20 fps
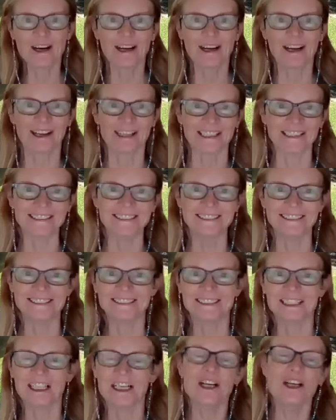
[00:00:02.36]
Hi.
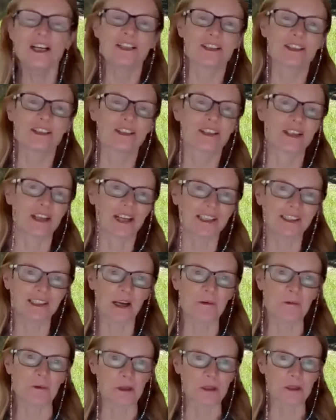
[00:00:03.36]
Tonight
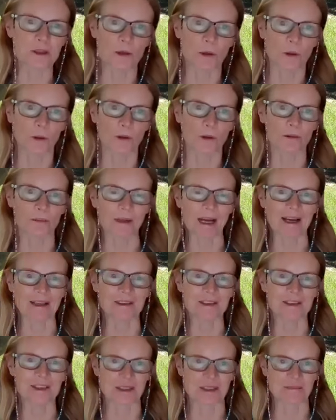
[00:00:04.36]
I want to talk
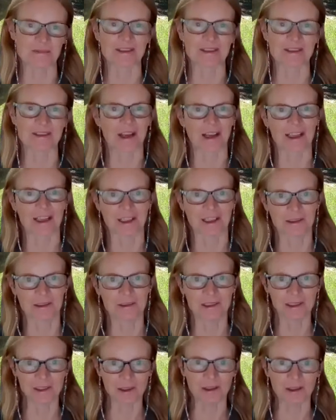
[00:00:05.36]
about something that I hear a
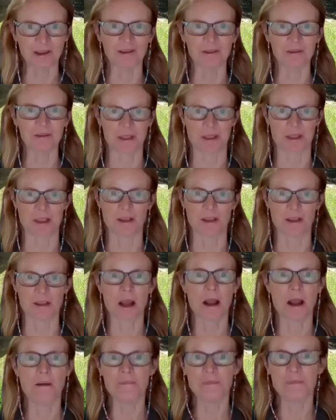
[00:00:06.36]
lot, which is
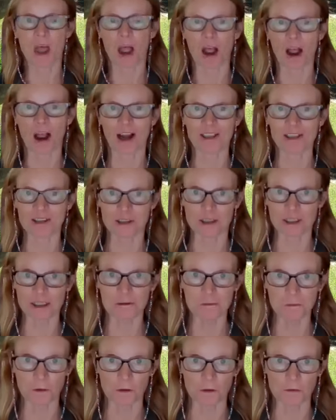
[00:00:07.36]
I
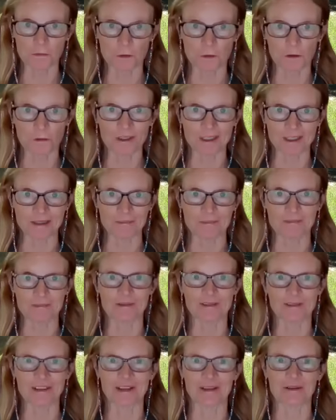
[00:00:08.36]
didn't want to ruin him.
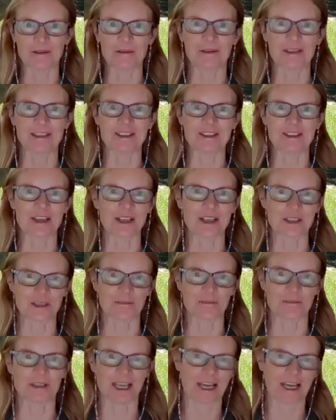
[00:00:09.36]
You know, when you say to
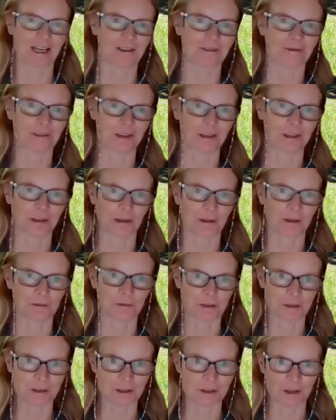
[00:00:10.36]
somebody, how have you got on
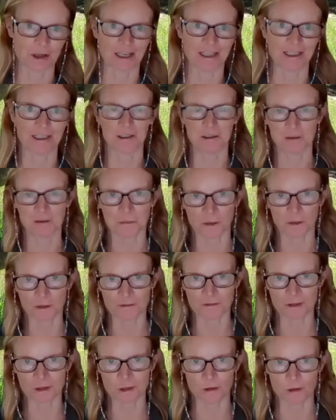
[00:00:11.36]
with your training? You know, what
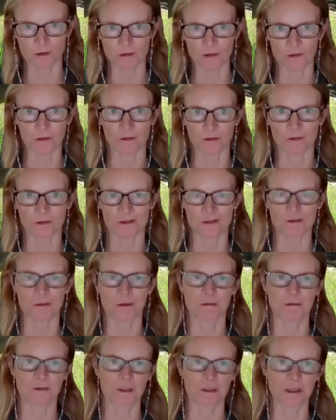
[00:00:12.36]
have you taught your horse? What
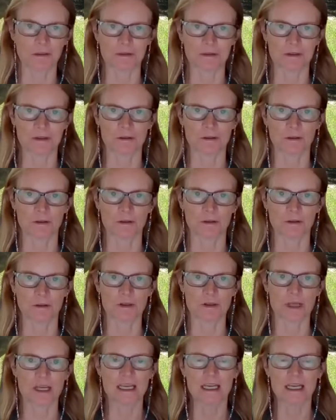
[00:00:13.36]
have you done with your horse?